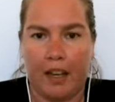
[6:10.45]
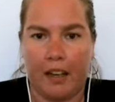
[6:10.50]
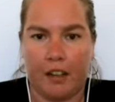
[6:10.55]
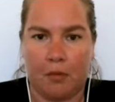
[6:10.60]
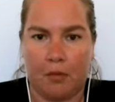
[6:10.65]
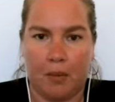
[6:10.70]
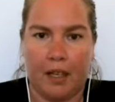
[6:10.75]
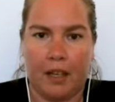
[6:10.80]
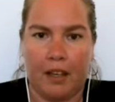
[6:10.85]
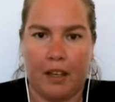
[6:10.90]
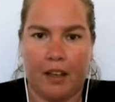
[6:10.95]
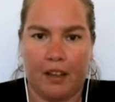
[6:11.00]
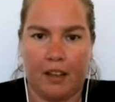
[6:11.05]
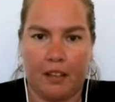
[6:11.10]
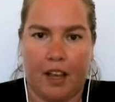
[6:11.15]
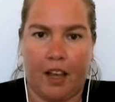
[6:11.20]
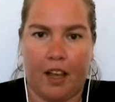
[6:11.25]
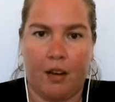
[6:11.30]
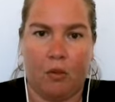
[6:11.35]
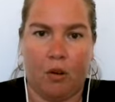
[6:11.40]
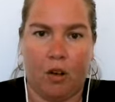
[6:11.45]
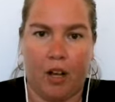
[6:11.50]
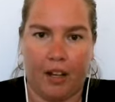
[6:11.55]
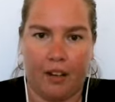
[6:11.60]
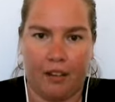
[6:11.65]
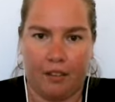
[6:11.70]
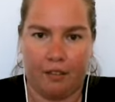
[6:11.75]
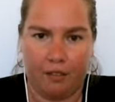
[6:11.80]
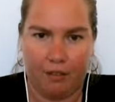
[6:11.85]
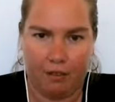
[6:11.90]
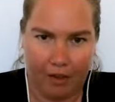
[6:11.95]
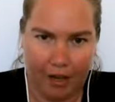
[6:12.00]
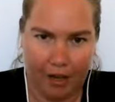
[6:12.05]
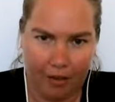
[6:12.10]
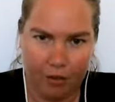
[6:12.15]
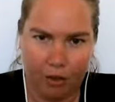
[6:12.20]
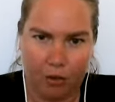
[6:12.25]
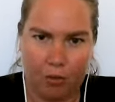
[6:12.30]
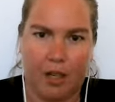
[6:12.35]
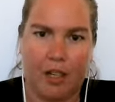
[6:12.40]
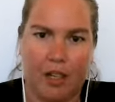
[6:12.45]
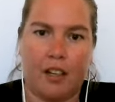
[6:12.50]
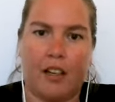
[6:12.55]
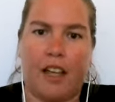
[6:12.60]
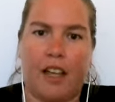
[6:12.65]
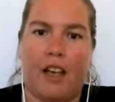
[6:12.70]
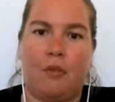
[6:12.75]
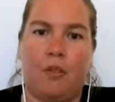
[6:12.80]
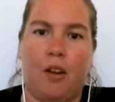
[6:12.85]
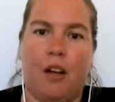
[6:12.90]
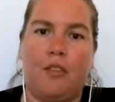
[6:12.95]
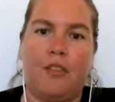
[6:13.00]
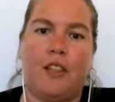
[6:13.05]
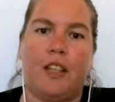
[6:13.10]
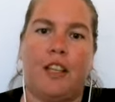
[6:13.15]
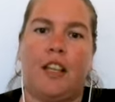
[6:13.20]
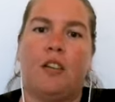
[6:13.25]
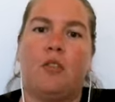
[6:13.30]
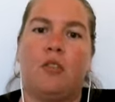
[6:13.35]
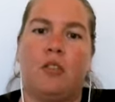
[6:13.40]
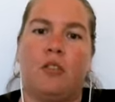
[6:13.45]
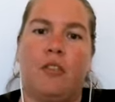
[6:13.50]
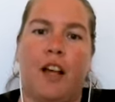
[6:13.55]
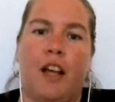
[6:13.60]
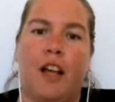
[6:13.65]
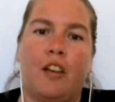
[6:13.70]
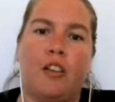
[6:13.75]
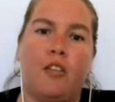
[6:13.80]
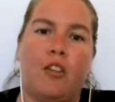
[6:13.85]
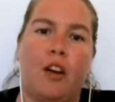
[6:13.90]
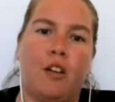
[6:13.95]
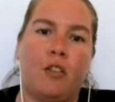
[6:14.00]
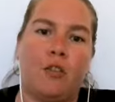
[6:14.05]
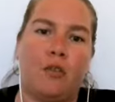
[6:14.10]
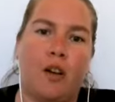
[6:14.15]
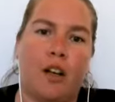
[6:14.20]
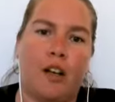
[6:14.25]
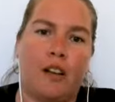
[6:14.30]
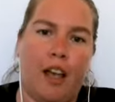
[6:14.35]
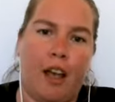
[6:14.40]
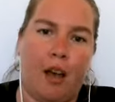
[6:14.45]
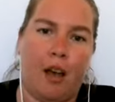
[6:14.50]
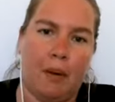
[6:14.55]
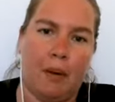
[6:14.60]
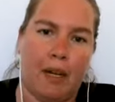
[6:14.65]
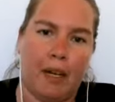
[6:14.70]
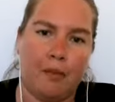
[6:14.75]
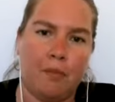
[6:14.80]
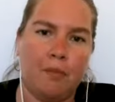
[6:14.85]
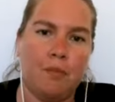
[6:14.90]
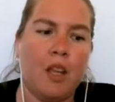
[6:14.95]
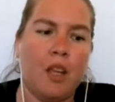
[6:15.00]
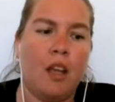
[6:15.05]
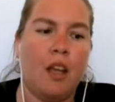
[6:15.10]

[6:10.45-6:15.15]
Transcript: it's because I want everyone to get roughly equal value out of what's happening.